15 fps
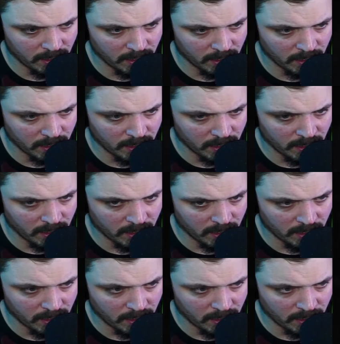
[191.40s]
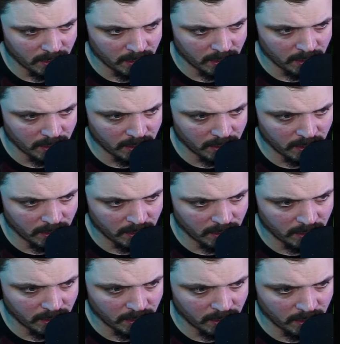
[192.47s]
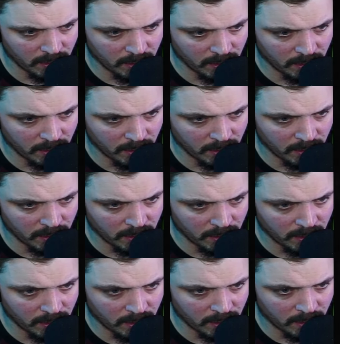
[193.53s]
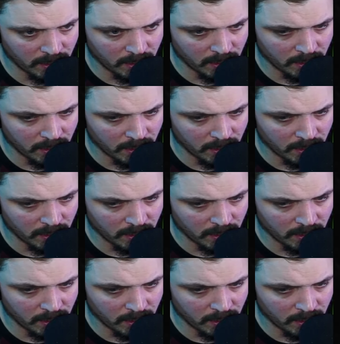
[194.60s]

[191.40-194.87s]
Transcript: Nothing is said.